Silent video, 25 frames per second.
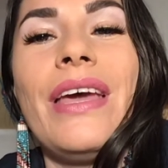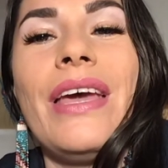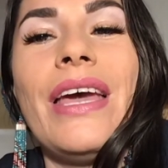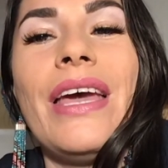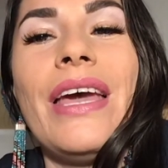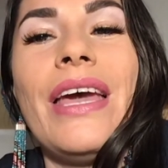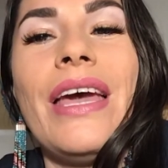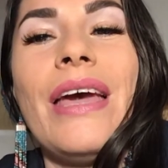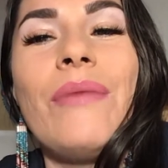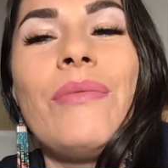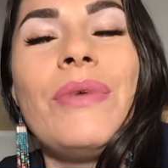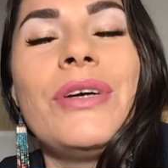
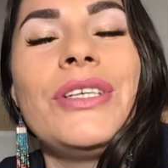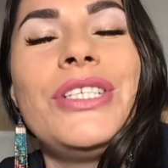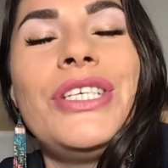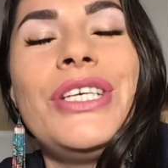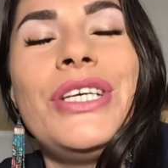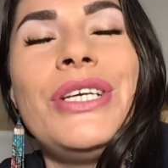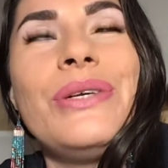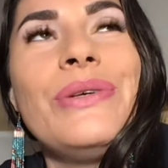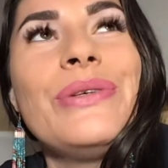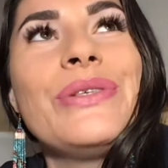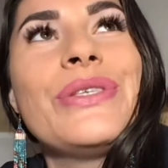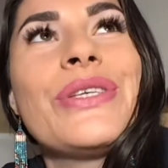And when she
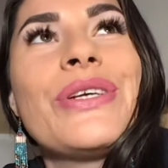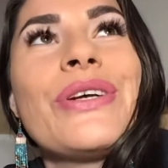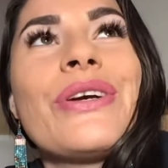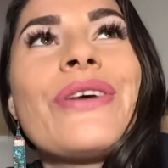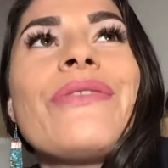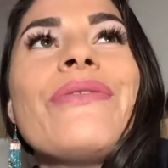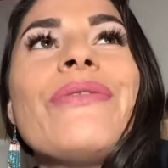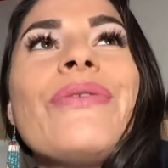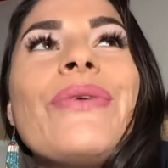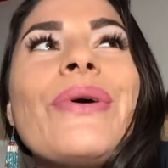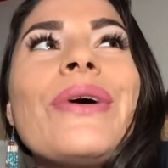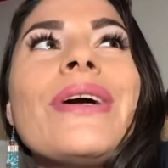used her
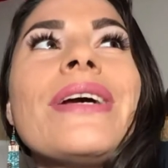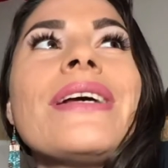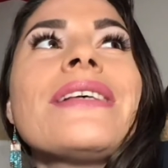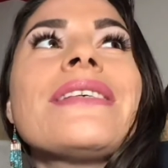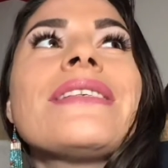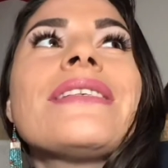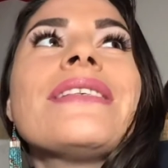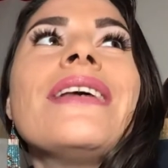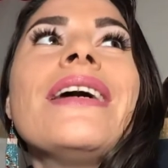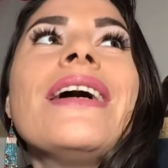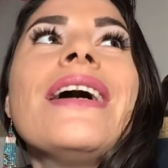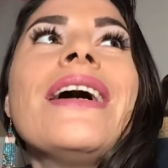
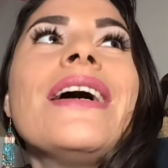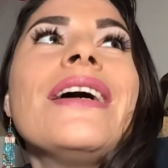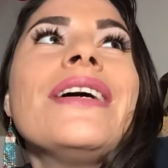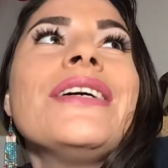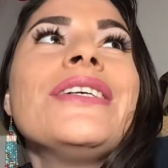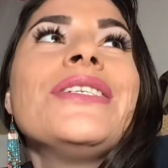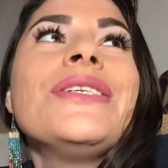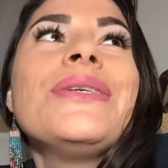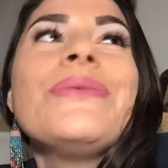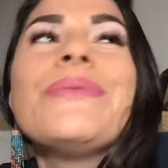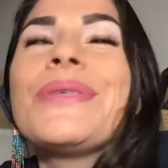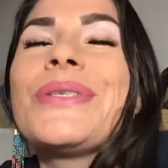voice,
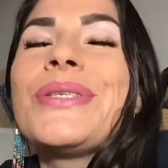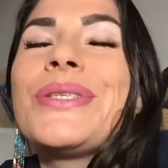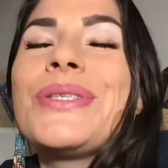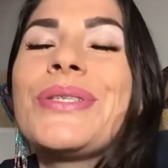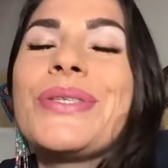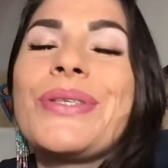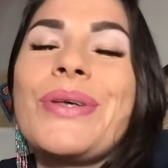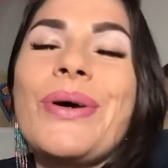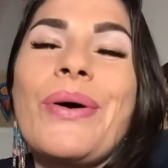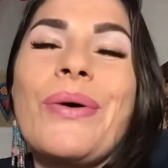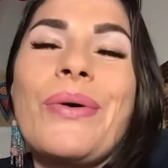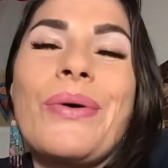she was
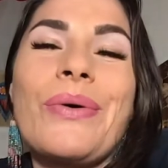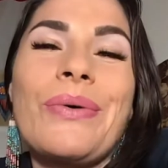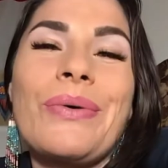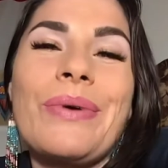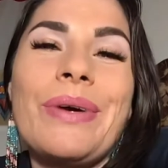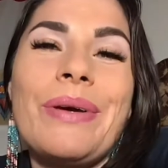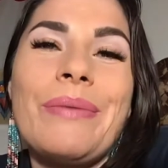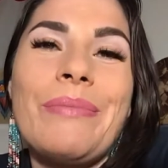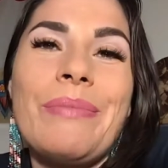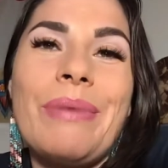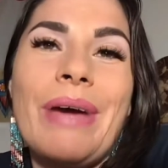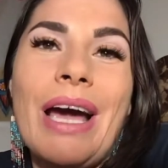so
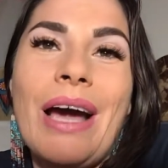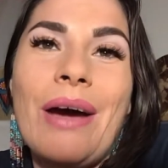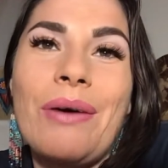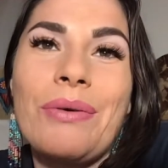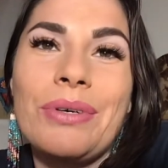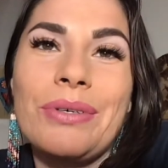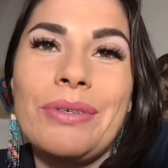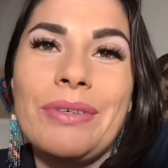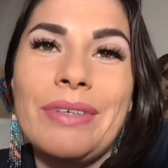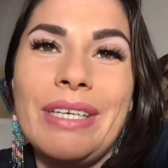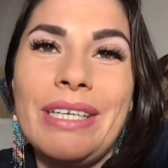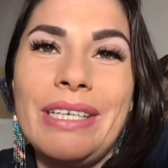
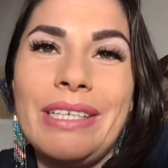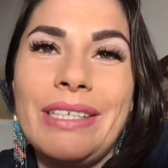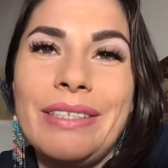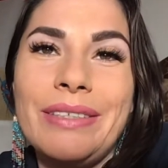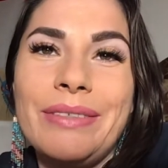empowering.